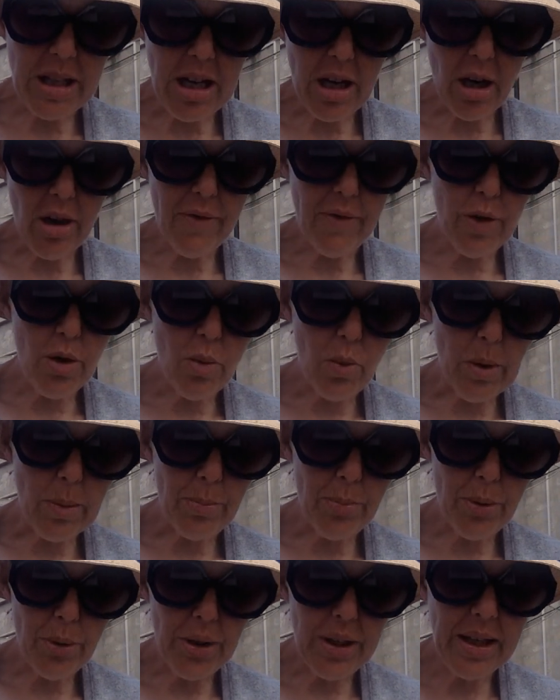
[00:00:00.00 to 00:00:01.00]
careful when
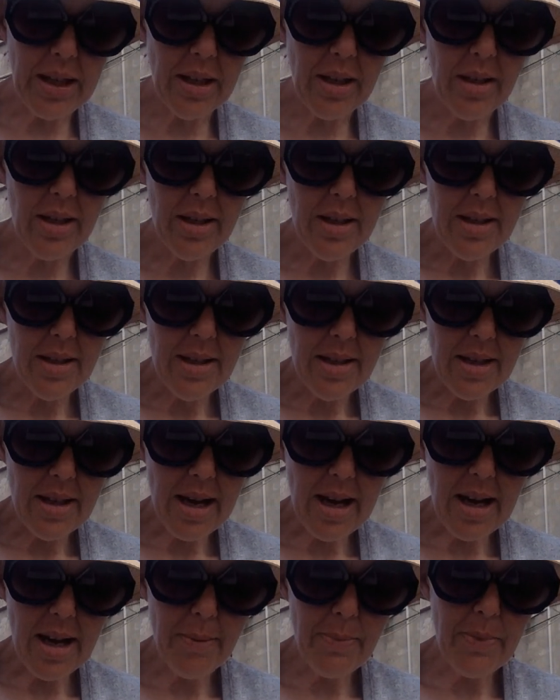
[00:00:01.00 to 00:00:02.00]
putting
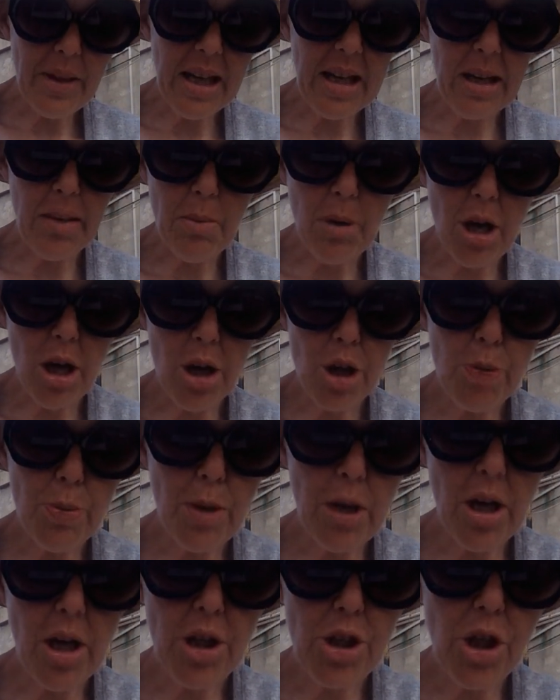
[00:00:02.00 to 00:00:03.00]
any Mod
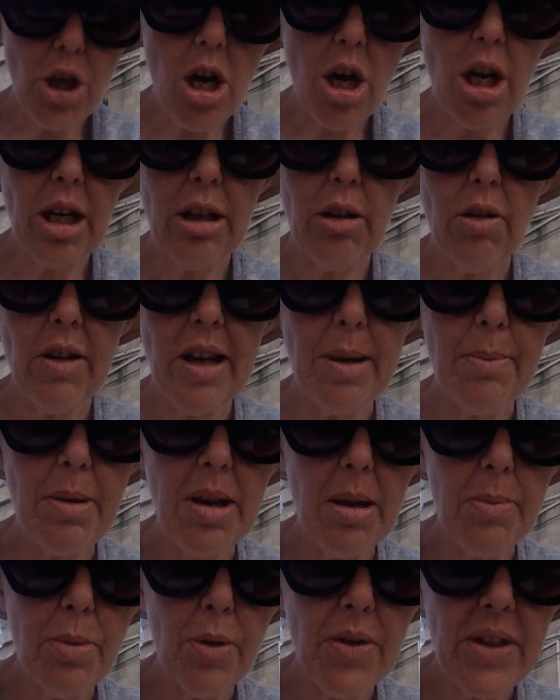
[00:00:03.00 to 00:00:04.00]
Podge on crepe
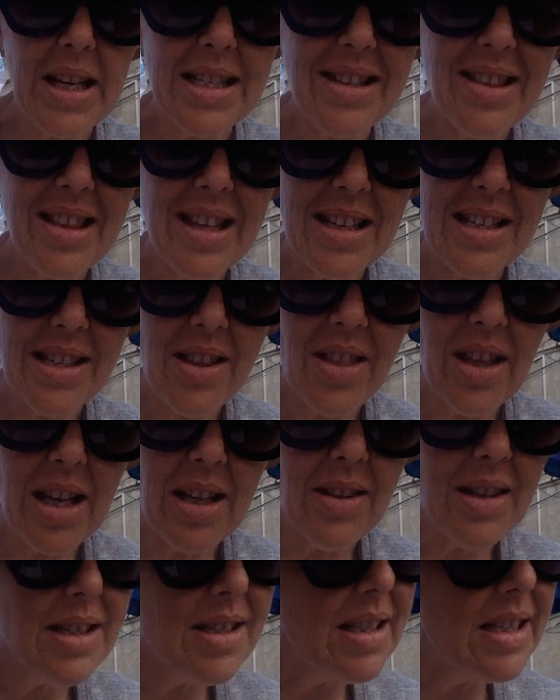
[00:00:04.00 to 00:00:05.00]
paper that's this
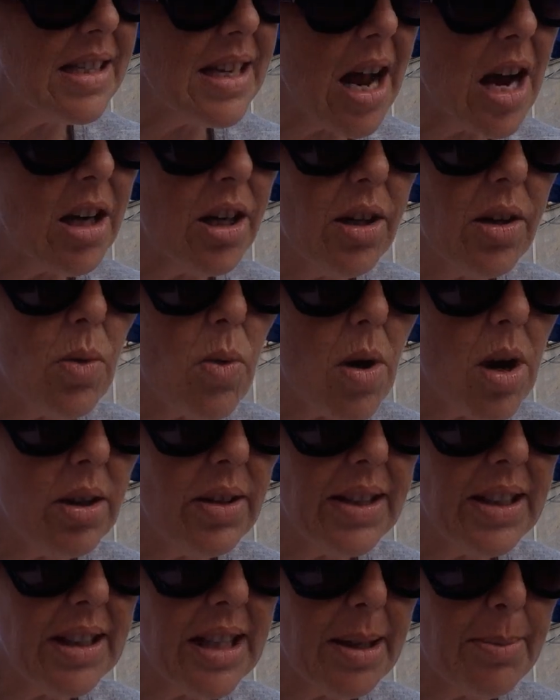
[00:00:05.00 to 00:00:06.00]
thin. This is not good
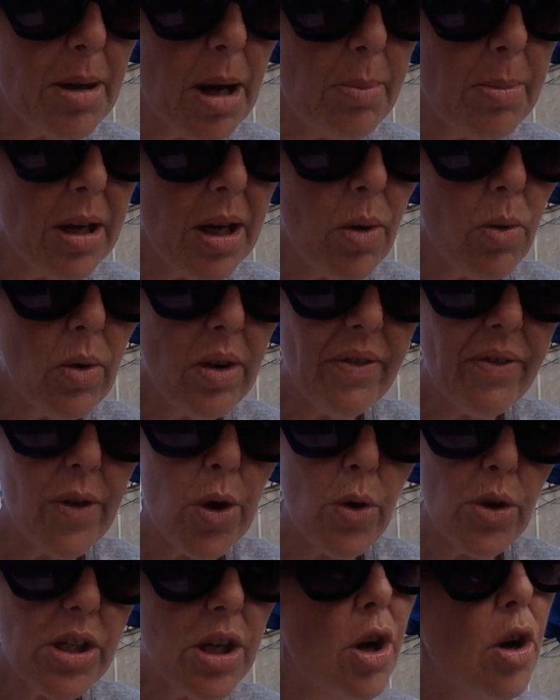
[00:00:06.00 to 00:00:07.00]
quality like my pink one,
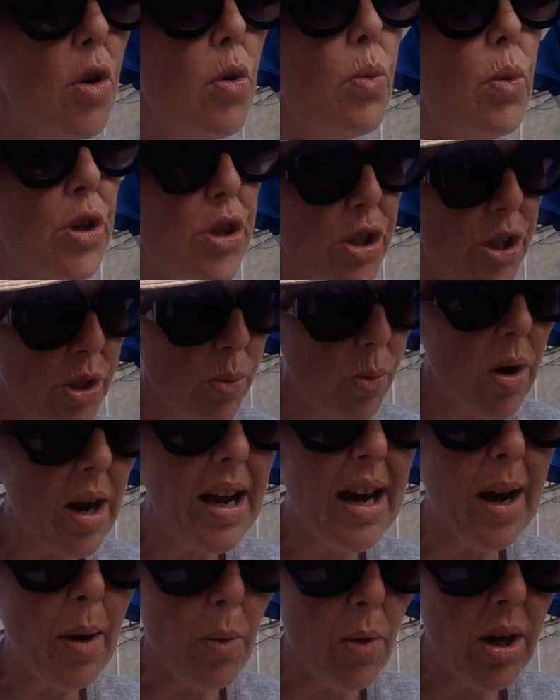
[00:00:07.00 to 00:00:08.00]
folks, which is
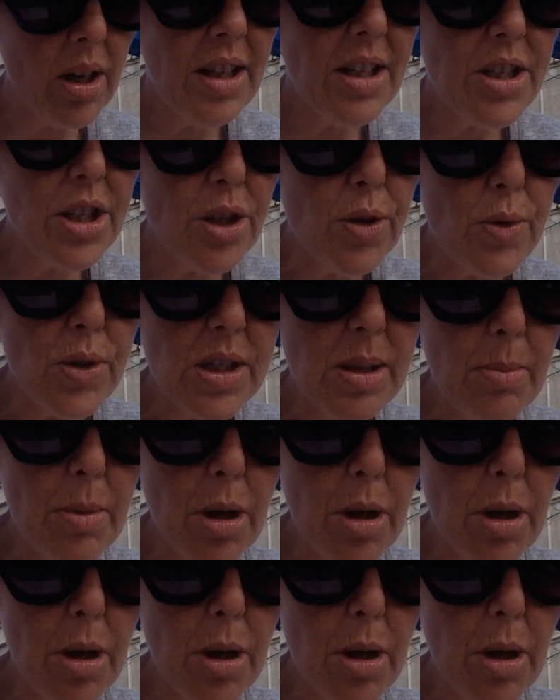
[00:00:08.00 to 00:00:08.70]
why I wanted to use the